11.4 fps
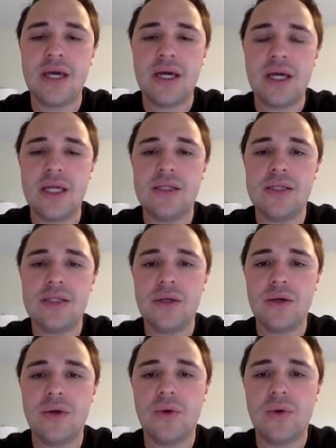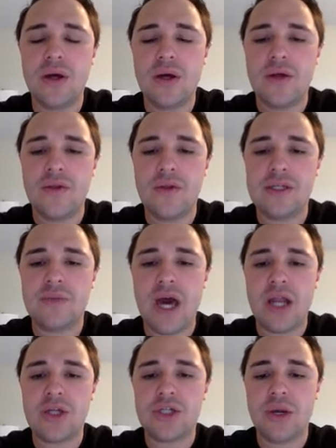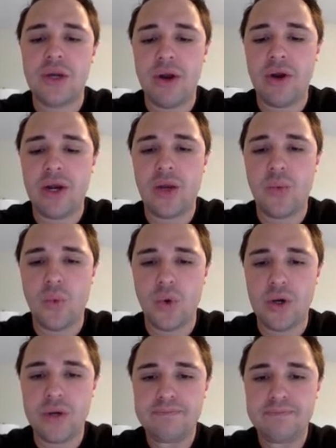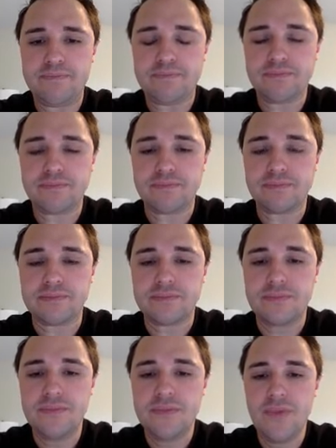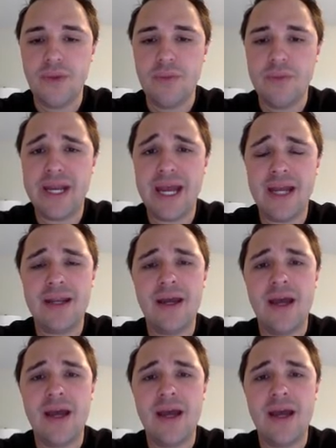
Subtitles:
into the Spanish American War. But again,